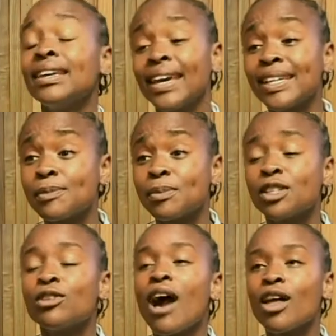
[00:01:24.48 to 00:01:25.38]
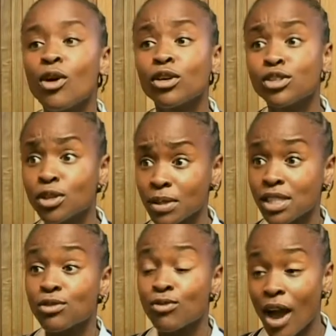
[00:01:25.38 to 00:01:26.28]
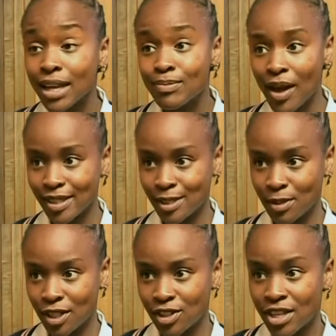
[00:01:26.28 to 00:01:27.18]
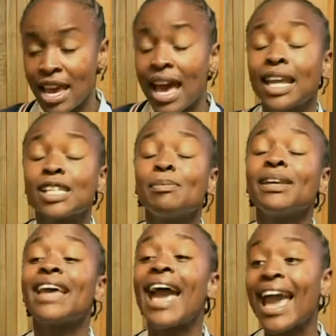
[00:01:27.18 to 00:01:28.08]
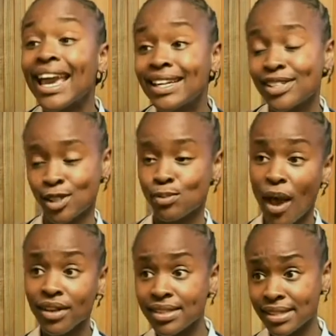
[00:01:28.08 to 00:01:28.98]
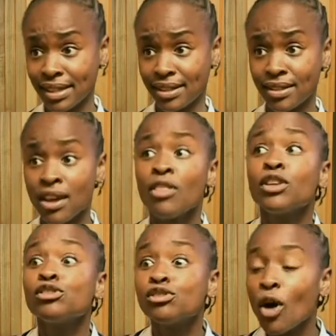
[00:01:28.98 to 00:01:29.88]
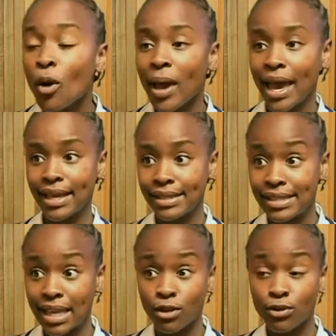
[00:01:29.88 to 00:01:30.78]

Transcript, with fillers: Yes, but look how long it took me to write my speech, and I spent ages practicing it. There's no way I can stand